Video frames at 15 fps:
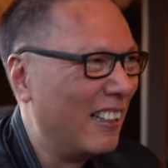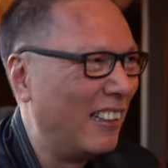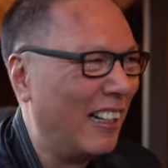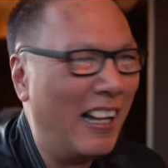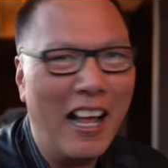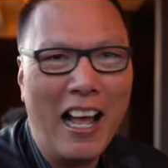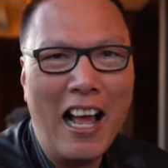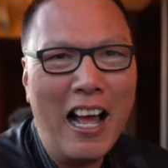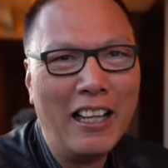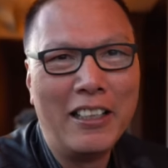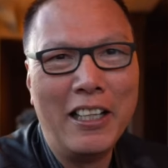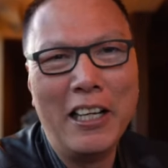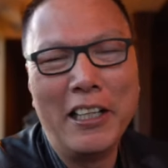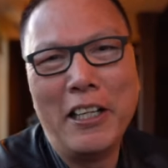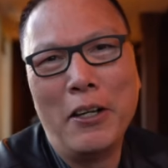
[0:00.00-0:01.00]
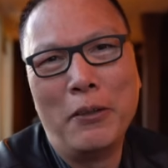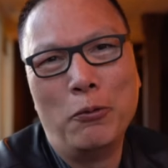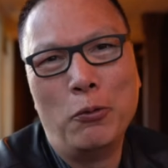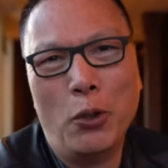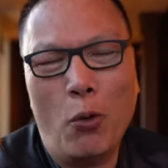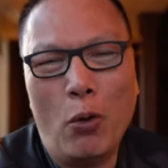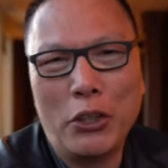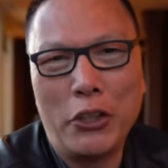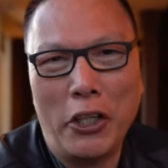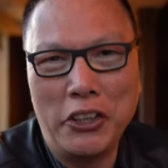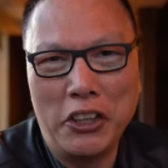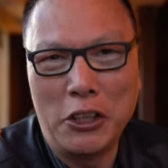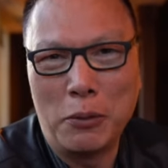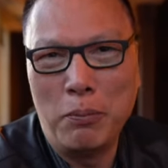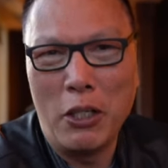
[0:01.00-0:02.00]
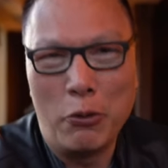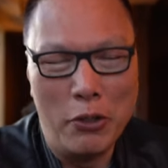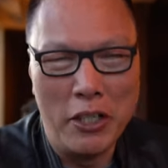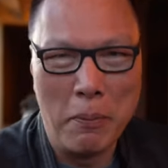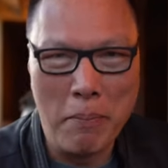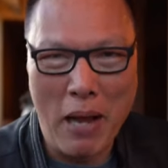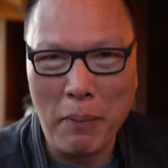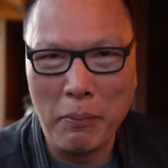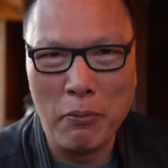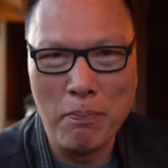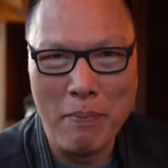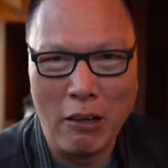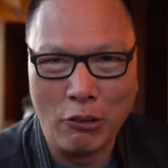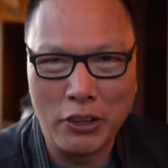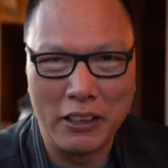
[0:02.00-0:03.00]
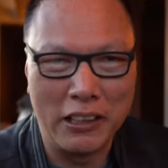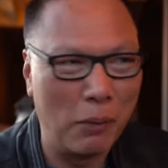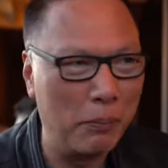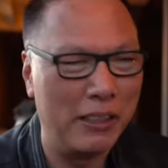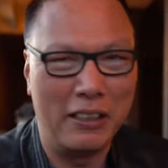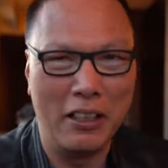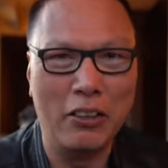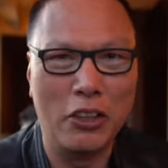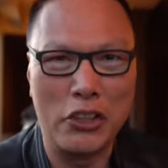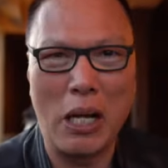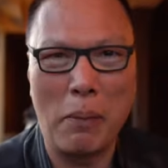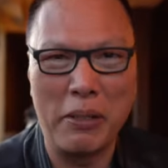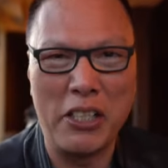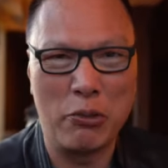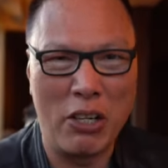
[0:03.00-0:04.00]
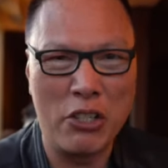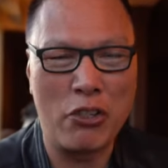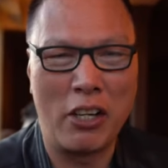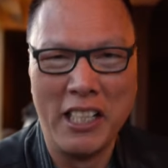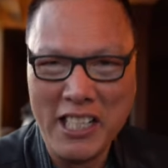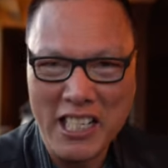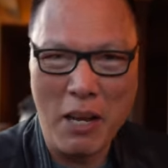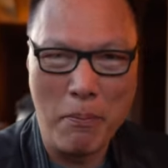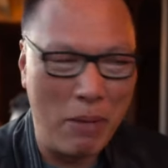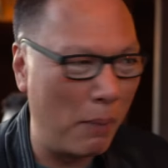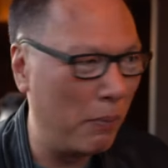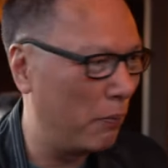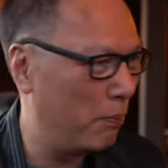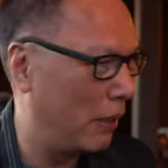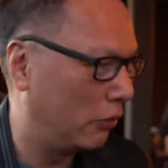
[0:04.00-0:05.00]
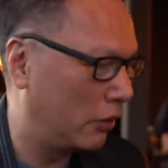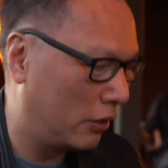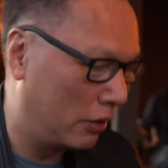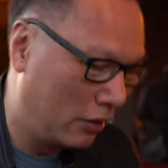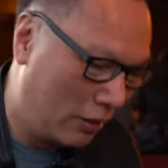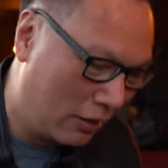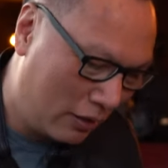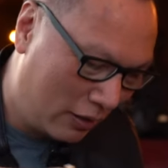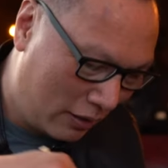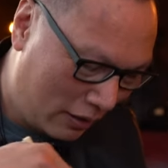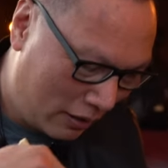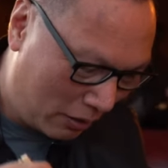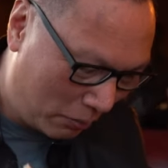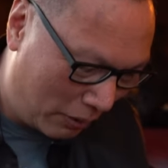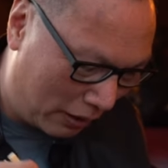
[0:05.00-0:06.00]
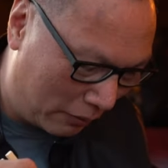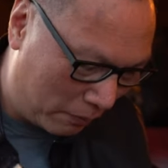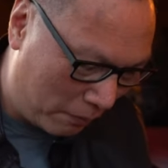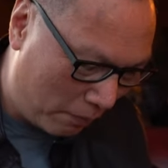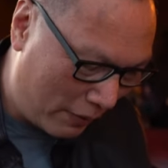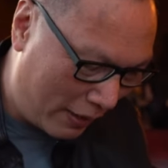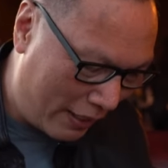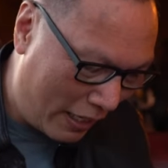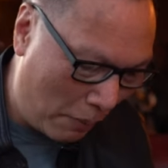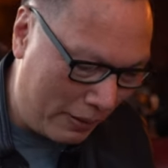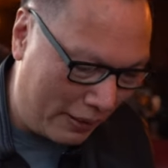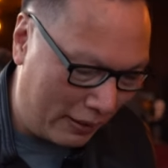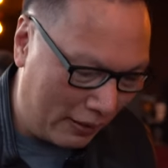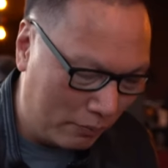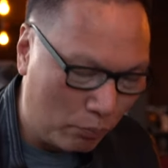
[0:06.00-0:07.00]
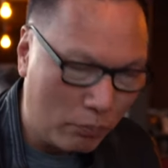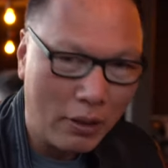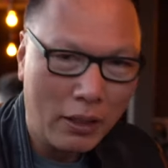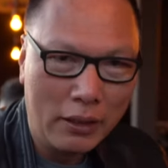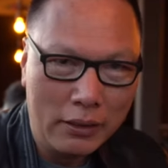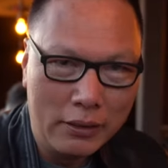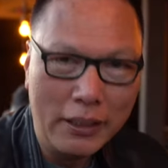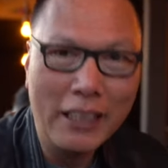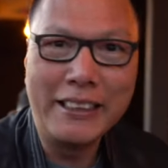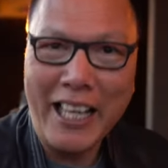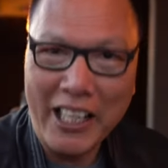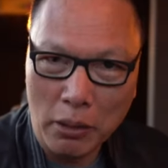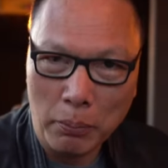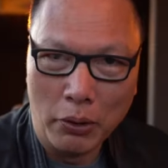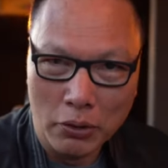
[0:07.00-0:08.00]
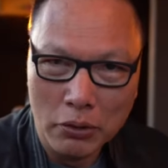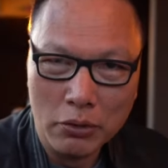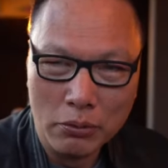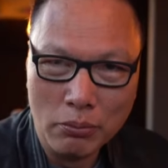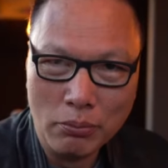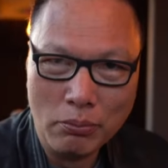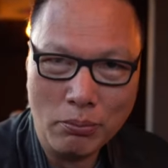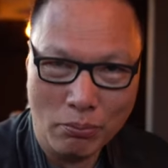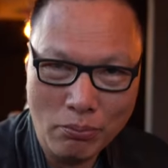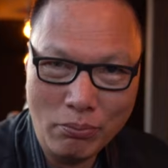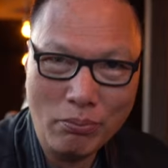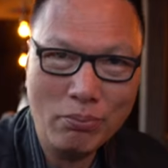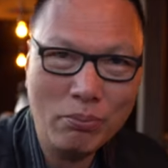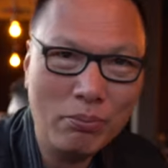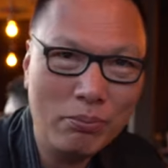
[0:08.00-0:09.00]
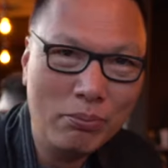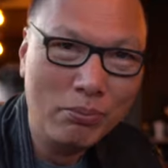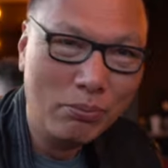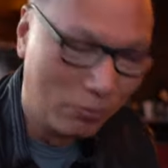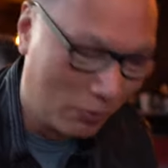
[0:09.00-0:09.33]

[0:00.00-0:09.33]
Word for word: then, then, again, when I watch that, I suspect we're in Mammoth Mountain. I mean, they're in a Japanese restaurant in Mammoth Mountain. But, I mean, it's edible. Oh my